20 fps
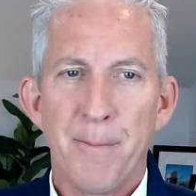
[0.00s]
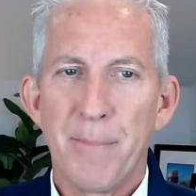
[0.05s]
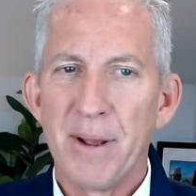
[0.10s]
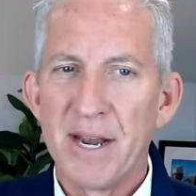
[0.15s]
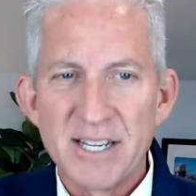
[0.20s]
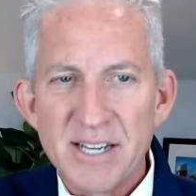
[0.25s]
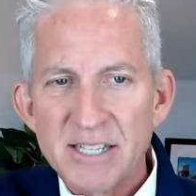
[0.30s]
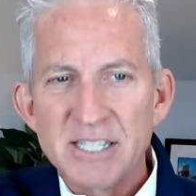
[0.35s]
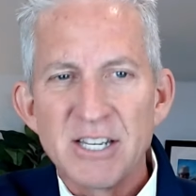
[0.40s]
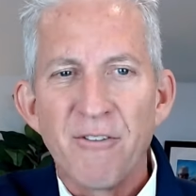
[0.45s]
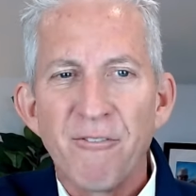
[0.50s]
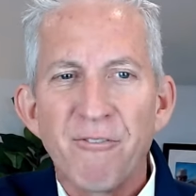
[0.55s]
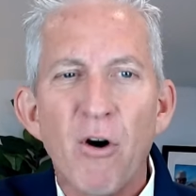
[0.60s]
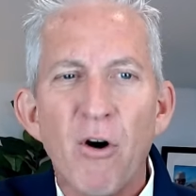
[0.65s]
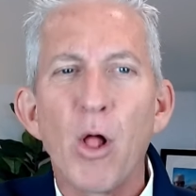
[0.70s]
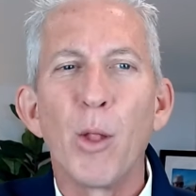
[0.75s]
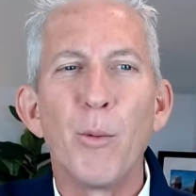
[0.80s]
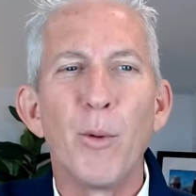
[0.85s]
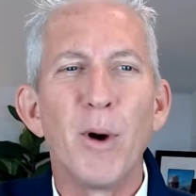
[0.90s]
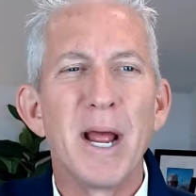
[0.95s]
but it doesn't
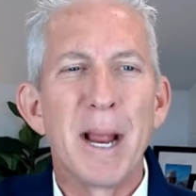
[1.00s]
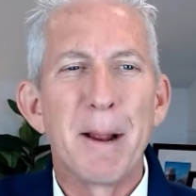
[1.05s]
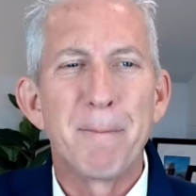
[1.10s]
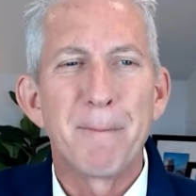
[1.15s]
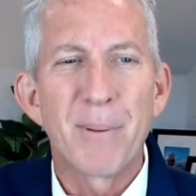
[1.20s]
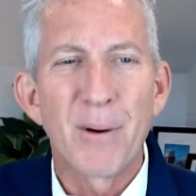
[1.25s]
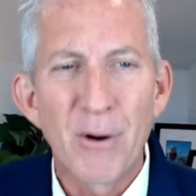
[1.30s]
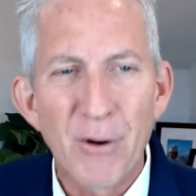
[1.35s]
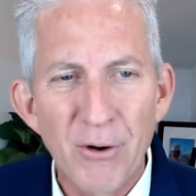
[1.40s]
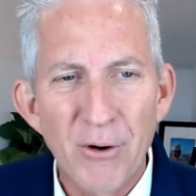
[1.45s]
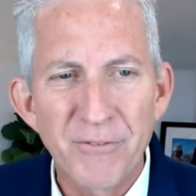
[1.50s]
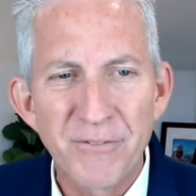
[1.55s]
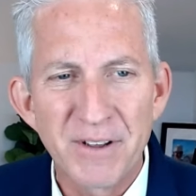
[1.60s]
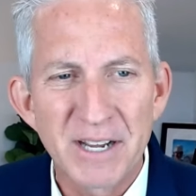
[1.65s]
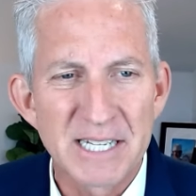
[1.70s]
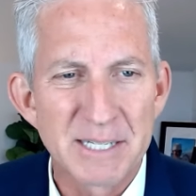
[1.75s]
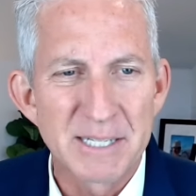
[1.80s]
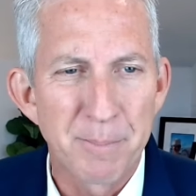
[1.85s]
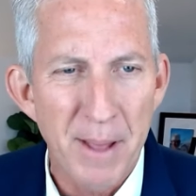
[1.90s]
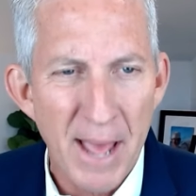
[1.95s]
follow a
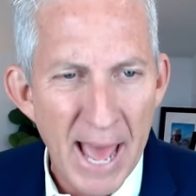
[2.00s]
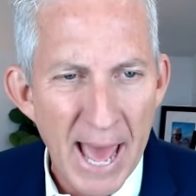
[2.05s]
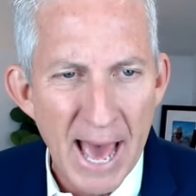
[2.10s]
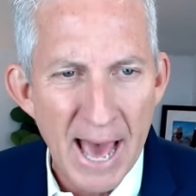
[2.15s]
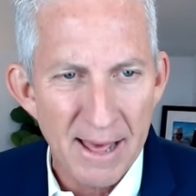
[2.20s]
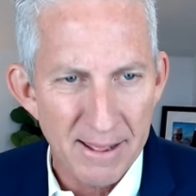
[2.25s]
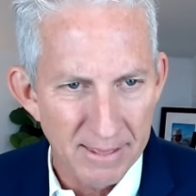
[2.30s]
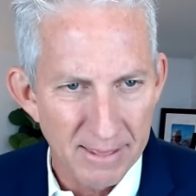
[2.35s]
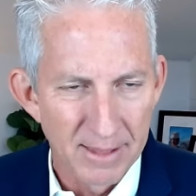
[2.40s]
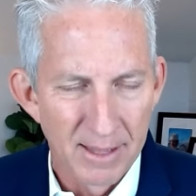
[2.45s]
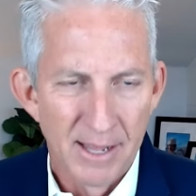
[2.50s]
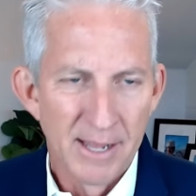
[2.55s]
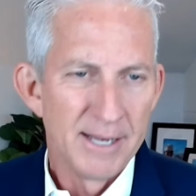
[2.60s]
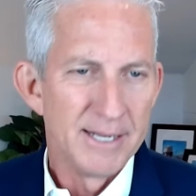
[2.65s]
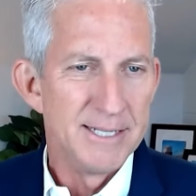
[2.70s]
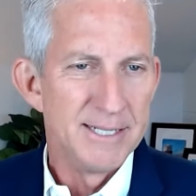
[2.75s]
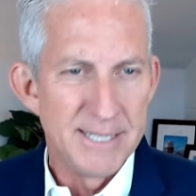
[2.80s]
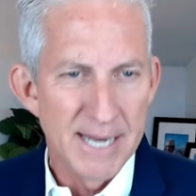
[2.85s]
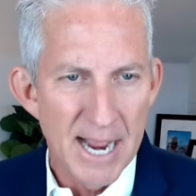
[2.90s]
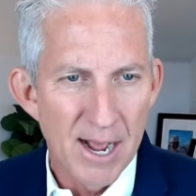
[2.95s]
perfect path
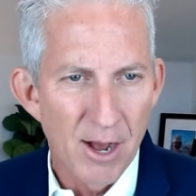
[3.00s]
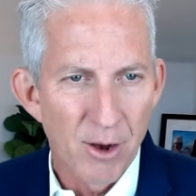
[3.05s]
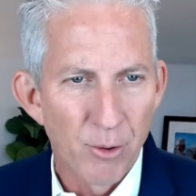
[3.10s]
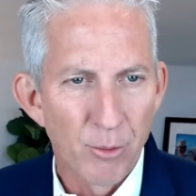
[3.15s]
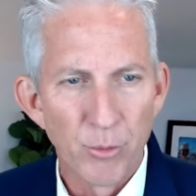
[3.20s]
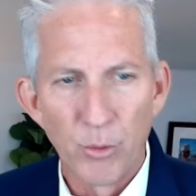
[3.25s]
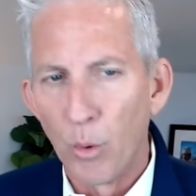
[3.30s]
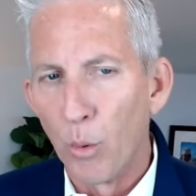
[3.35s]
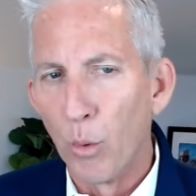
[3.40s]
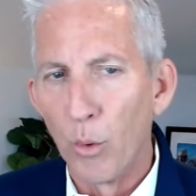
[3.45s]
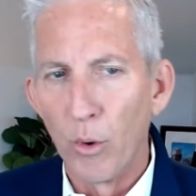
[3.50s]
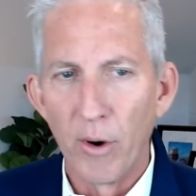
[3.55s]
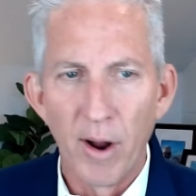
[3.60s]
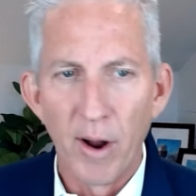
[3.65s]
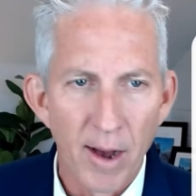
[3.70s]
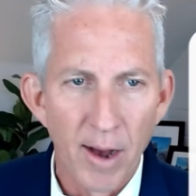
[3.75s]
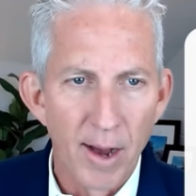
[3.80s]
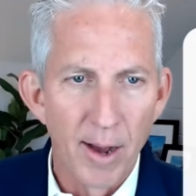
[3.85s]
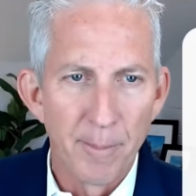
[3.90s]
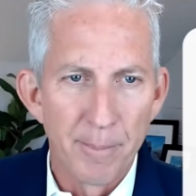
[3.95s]
down or
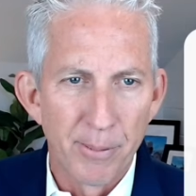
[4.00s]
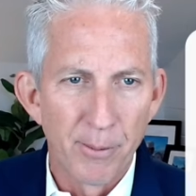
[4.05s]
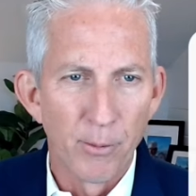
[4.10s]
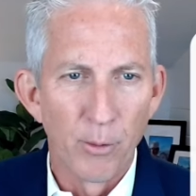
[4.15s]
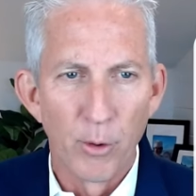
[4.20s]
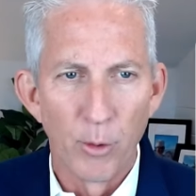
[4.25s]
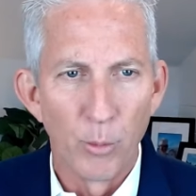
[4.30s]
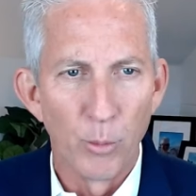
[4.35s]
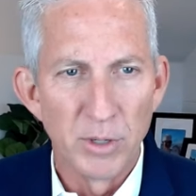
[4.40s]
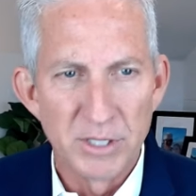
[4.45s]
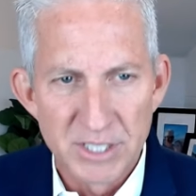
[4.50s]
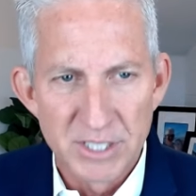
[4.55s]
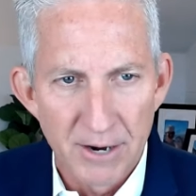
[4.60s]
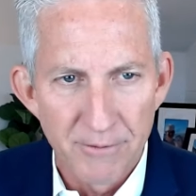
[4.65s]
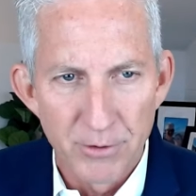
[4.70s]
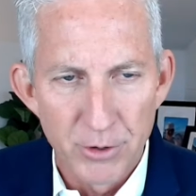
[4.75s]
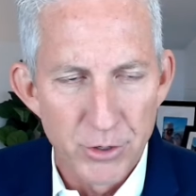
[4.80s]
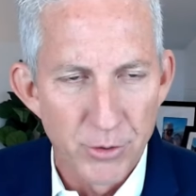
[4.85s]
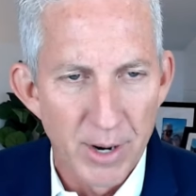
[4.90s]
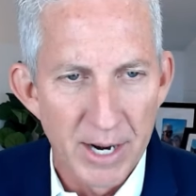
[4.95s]
up or
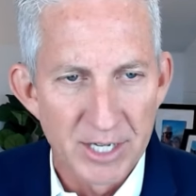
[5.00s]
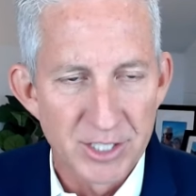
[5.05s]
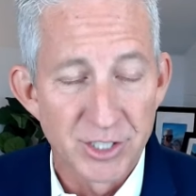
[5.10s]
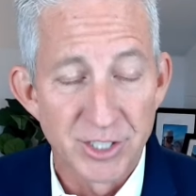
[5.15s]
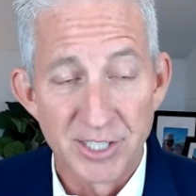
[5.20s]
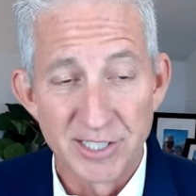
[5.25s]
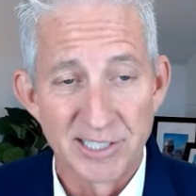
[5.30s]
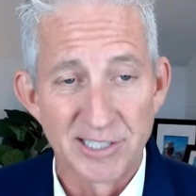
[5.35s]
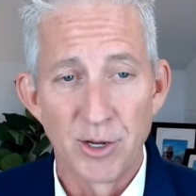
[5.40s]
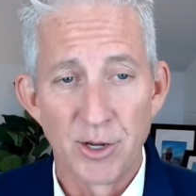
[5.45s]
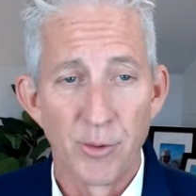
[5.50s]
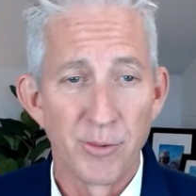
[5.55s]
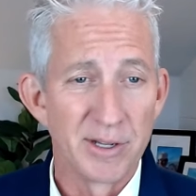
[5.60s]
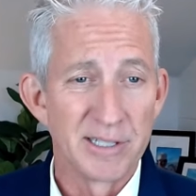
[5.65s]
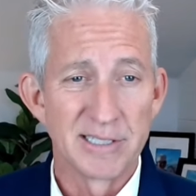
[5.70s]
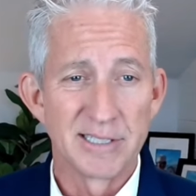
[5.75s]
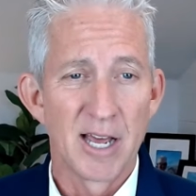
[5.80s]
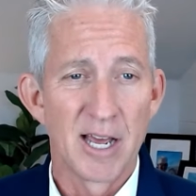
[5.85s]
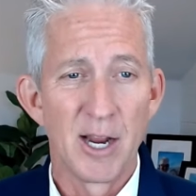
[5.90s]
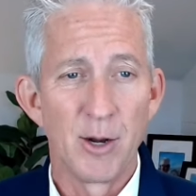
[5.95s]
whichever direction it's
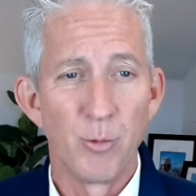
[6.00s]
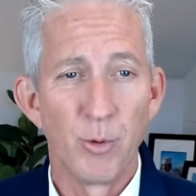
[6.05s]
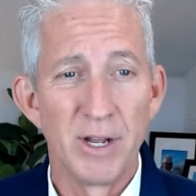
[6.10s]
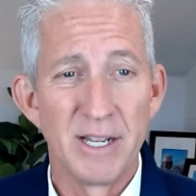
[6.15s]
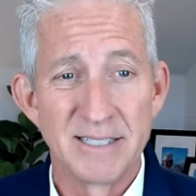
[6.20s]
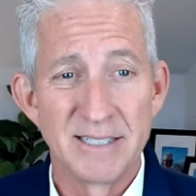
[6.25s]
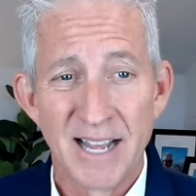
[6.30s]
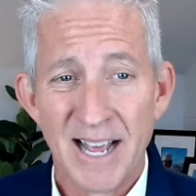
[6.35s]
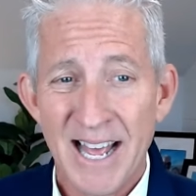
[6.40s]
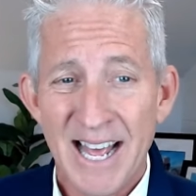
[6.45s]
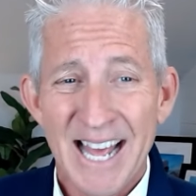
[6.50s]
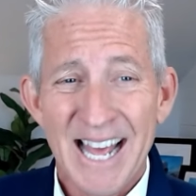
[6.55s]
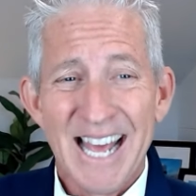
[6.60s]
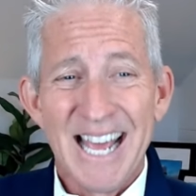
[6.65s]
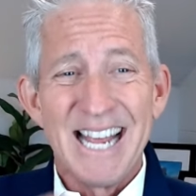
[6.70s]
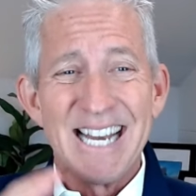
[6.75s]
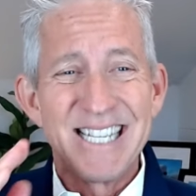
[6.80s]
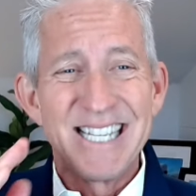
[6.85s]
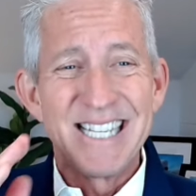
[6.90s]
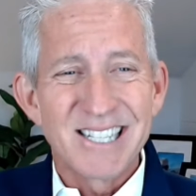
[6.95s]
going sideways.
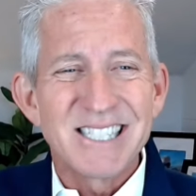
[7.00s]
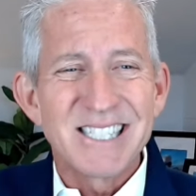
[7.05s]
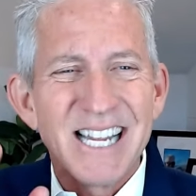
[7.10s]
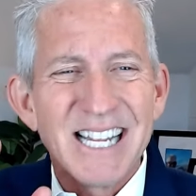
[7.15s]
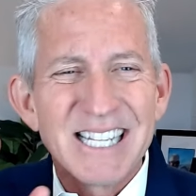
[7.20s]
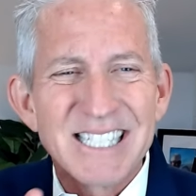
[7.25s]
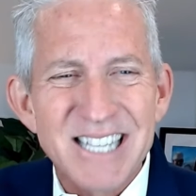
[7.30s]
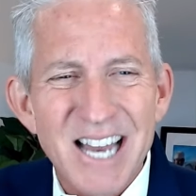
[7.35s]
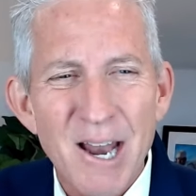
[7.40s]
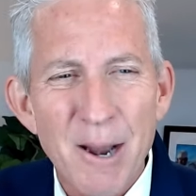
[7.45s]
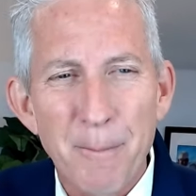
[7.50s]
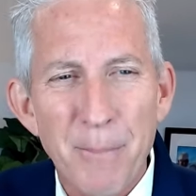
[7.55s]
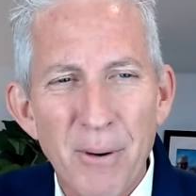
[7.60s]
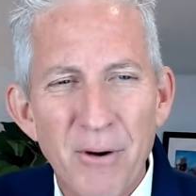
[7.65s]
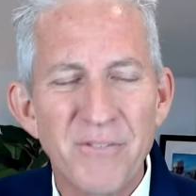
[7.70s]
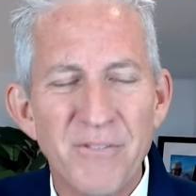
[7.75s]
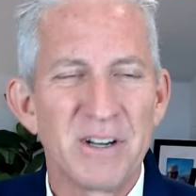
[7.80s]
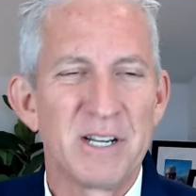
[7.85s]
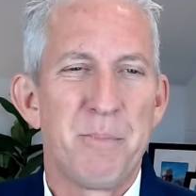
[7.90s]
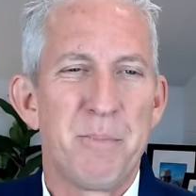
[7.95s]
It doesn't, it's not a
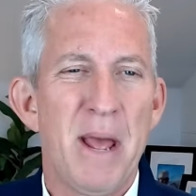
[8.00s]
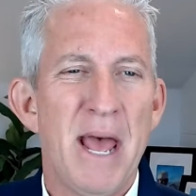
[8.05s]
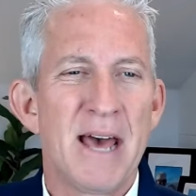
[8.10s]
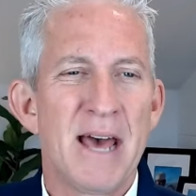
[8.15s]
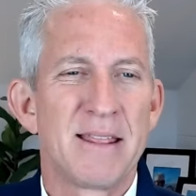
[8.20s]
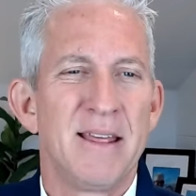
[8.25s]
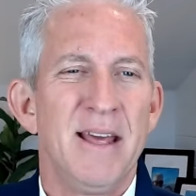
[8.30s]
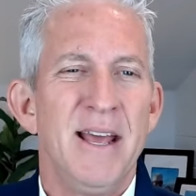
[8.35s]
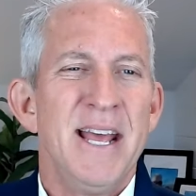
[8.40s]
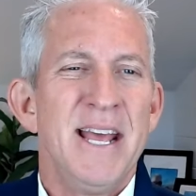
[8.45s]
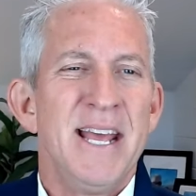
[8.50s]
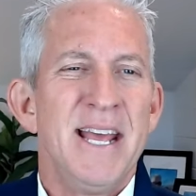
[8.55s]
perfect path.